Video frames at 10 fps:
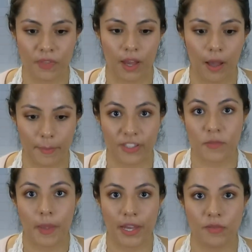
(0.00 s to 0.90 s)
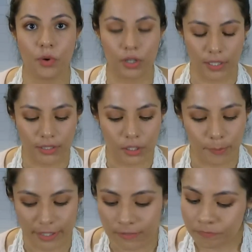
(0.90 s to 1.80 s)
expand more a little bit.
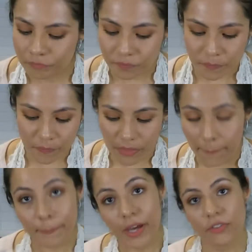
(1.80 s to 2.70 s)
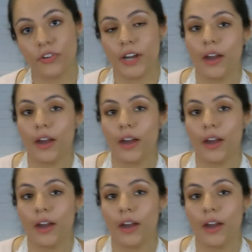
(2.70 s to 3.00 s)
But for now,